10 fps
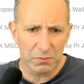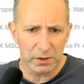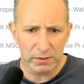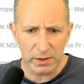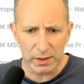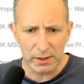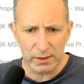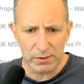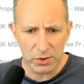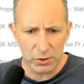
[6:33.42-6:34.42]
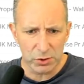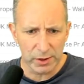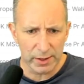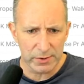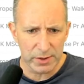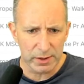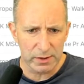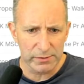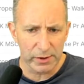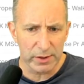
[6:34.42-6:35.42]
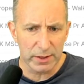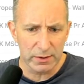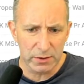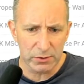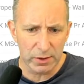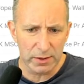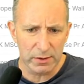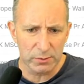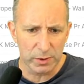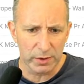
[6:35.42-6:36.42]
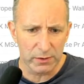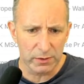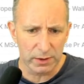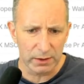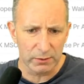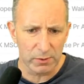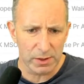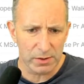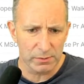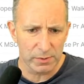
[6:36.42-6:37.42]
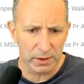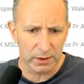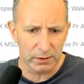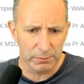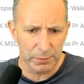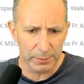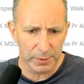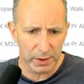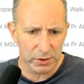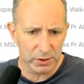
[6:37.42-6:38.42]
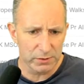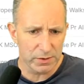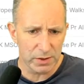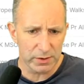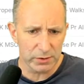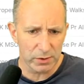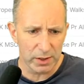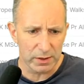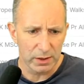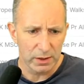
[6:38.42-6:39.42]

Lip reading: the social housing is very integrated with the rest of the population, so that's great.